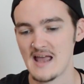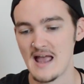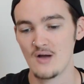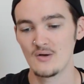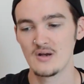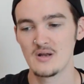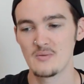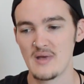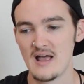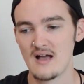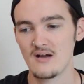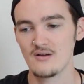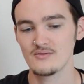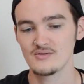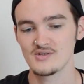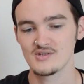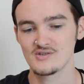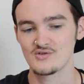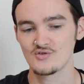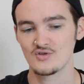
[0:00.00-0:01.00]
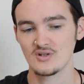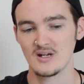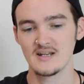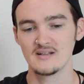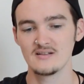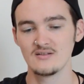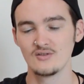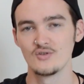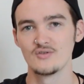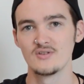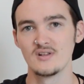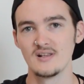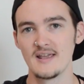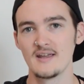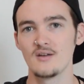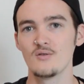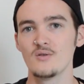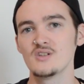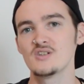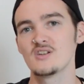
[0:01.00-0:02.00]
out and about just trying to learn the
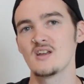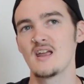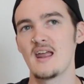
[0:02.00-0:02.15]
language.